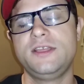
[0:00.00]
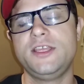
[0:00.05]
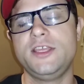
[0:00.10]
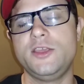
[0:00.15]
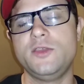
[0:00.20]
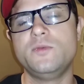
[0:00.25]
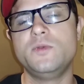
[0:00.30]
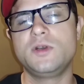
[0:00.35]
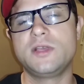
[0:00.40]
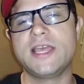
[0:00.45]

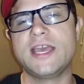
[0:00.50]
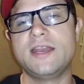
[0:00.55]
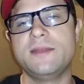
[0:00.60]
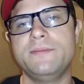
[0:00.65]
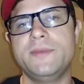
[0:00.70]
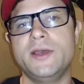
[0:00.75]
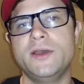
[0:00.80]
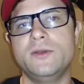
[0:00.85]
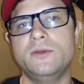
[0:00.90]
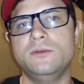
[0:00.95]
you will get
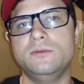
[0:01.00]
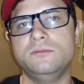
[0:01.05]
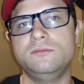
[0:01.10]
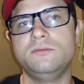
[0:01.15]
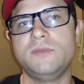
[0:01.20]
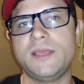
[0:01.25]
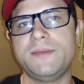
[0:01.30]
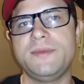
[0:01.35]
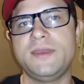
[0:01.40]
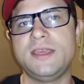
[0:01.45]
about
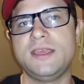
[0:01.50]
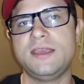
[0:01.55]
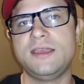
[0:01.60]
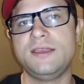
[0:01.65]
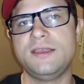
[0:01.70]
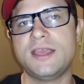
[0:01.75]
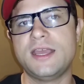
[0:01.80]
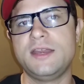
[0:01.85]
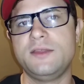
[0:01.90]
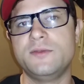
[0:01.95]
maybe
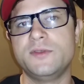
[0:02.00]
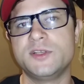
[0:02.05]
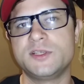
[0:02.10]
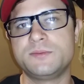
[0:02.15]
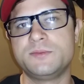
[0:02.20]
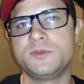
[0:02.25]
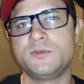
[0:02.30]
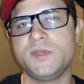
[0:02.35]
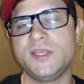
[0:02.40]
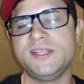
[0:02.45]
anywhere
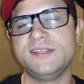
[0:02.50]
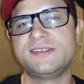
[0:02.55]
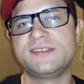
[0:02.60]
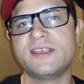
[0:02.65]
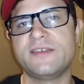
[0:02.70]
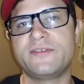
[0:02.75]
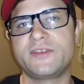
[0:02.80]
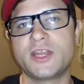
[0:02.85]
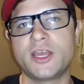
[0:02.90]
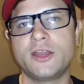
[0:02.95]
between
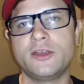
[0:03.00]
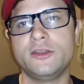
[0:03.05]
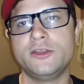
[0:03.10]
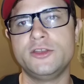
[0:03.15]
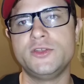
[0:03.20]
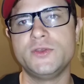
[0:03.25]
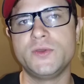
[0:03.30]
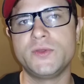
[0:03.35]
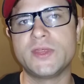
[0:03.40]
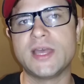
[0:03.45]
seven hundred
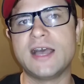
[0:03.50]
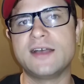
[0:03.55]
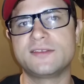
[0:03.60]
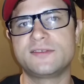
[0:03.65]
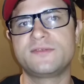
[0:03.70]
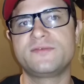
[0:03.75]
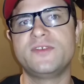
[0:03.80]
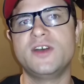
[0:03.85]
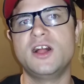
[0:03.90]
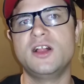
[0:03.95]
to one
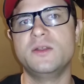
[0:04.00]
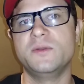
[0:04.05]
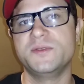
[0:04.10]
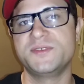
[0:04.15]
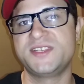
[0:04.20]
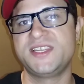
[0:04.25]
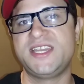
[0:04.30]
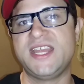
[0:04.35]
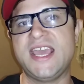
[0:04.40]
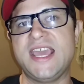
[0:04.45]
thousand
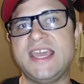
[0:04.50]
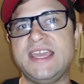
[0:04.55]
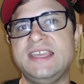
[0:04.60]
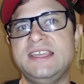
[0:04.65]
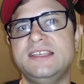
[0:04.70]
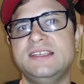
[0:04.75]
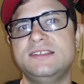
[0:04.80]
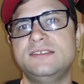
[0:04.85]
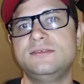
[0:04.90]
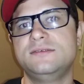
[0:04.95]
followers a day.
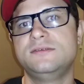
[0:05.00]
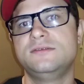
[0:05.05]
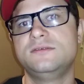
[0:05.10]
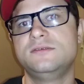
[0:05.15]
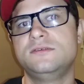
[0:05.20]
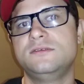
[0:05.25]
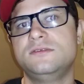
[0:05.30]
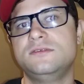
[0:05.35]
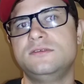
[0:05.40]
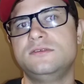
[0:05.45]

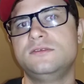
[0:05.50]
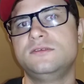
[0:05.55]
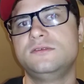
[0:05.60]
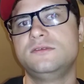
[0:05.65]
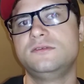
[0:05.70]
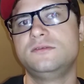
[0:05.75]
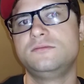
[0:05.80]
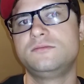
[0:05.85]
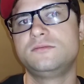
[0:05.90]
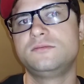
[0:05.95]

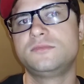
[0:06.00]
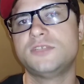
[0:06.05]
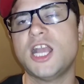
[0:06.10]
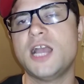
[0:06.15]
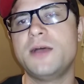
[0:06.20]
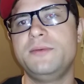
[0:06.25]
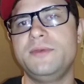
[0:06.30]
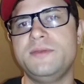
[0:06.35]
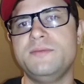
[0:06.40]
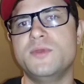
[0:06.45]

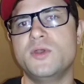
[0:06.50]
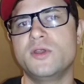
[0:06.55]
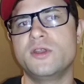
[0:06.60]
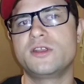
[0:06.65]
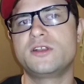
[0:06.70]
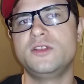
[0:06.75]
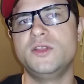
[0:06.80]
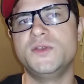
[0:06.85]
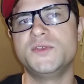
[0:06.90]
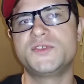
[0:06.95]
Probably more
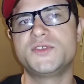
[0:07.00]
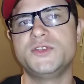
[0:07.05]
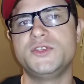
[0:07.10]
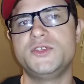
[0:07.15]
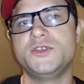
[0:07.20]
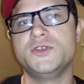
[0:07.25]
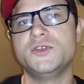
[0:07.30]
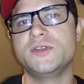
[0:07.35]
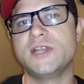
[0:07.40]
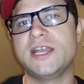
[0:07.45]
closer
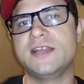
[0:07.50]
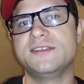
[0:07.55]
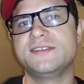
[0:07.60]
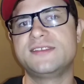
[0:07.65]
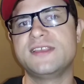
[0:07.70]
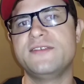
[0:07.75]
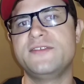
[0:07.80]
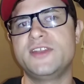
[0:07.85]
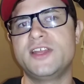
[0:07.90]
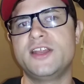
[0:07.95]
to around
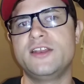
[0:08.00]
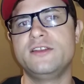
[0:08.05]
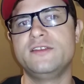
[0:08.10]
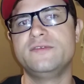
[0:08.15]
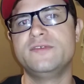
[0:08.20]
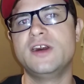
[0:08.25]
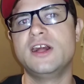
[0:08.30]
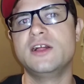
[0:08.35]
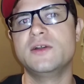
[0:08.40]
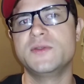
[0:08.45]
seven hundred
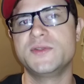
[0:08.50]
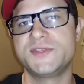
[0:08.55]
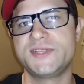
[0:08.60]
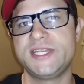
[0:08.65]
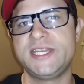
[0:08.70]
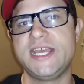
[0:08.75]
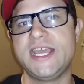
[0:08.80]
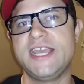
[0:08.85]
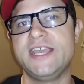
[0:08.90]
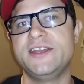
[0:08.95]
followers
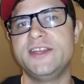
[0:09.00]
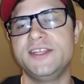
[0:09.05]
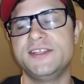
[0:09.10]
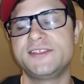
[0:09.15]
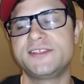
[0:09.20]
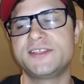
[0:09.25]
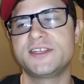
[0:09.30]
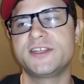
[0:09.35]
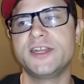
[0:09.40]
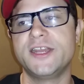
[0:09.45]
a day on
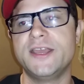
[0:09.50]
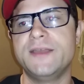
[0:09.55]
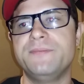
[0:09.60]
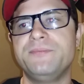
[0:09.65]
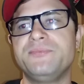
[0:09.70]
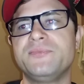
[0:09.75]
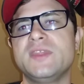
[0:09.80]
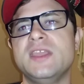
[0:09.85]
Instagram.